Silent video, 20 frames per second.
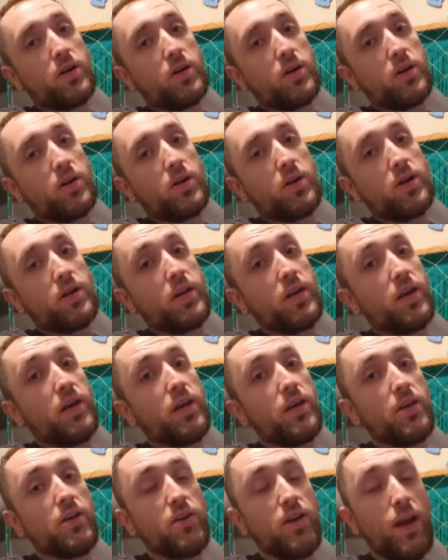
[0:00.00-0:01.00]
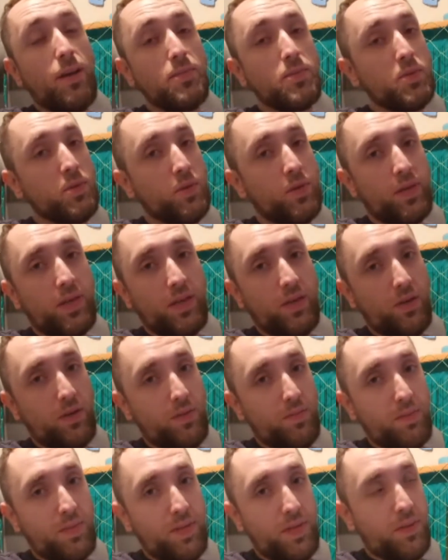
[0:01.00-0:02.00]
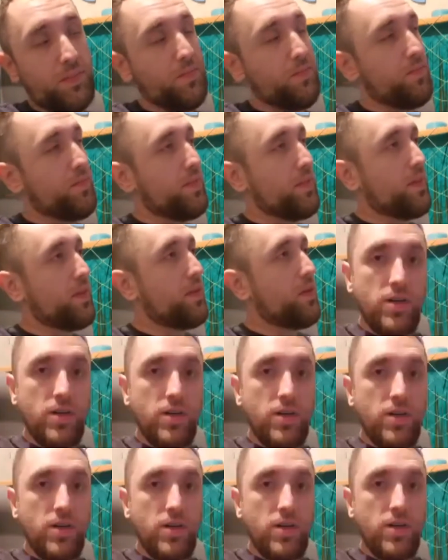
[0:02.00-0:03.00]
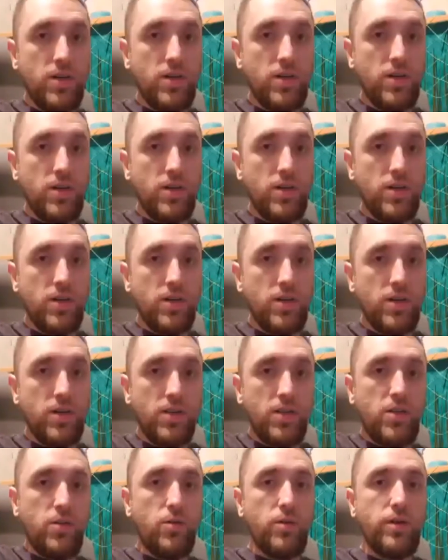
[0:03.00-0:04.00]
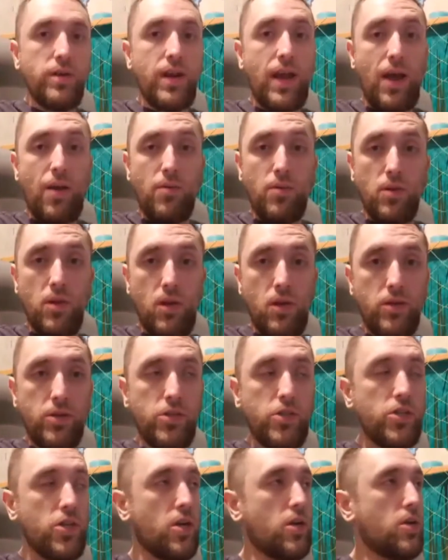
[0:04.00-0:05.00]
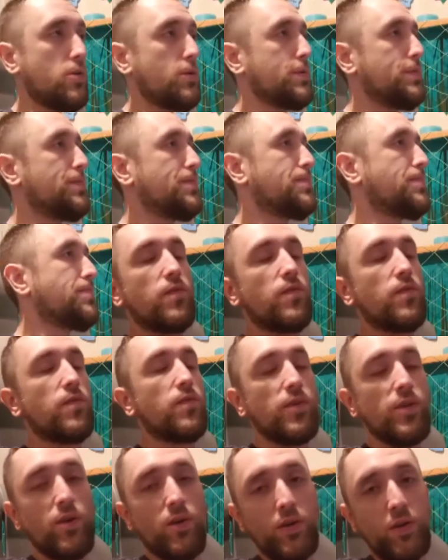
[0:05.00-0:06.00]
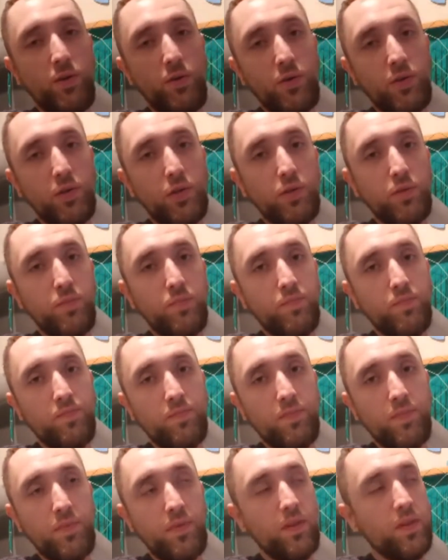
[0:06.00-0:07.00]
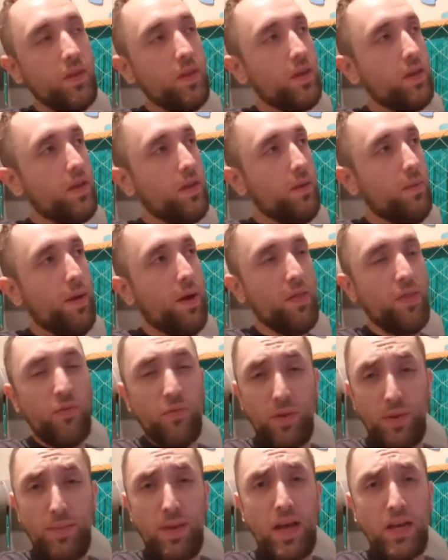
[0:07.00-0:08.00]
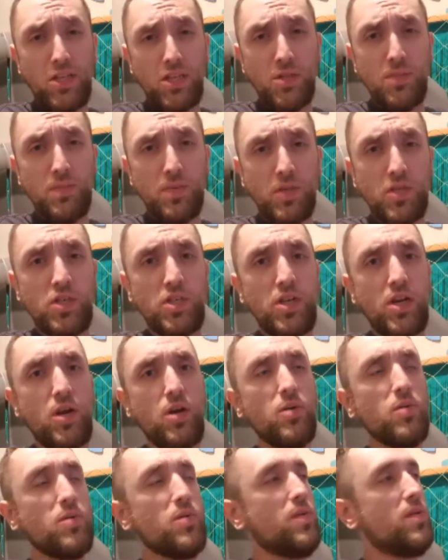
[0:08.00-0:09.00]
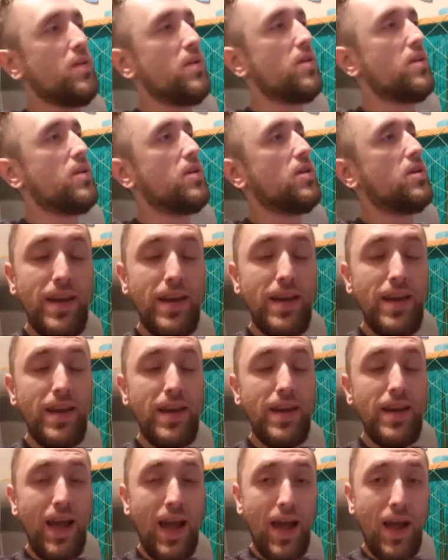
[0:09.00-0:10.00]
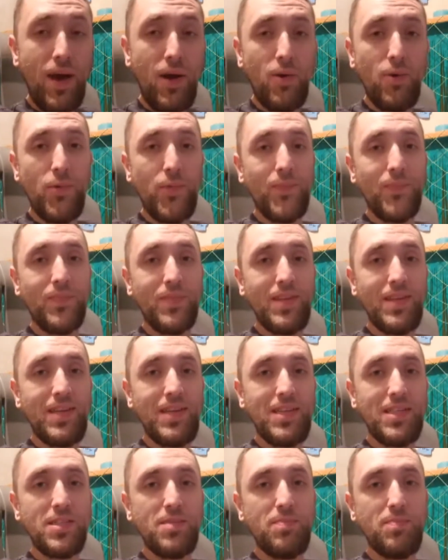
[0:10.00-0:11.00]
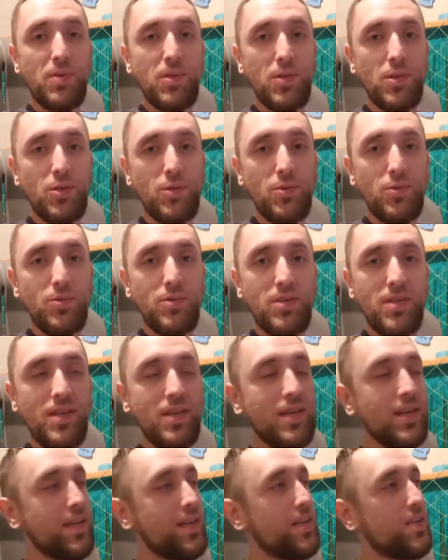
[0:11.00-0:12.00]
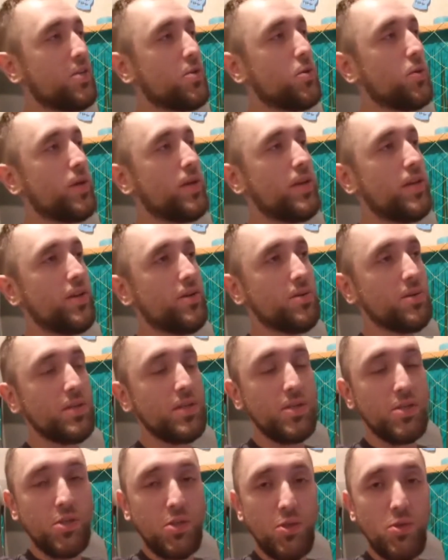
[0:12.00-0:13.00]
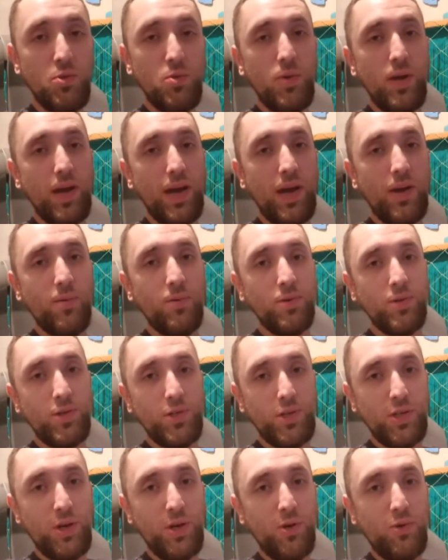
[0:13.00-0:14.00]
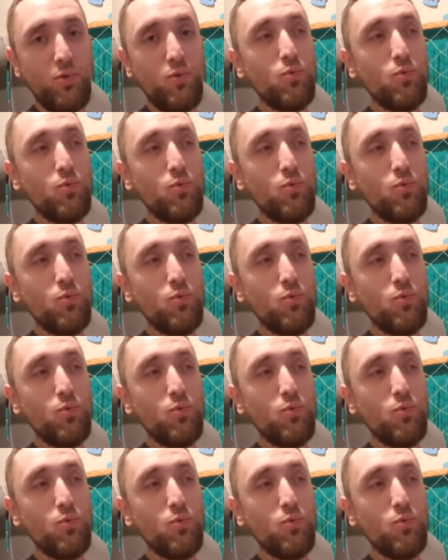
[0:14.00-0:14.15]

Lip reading: Dark, you're absolutely killing me. When you first started, you were an hour-long show, free on YouTube, about 3 matches per show. Now, it's ballooned into a nearly 2-hour show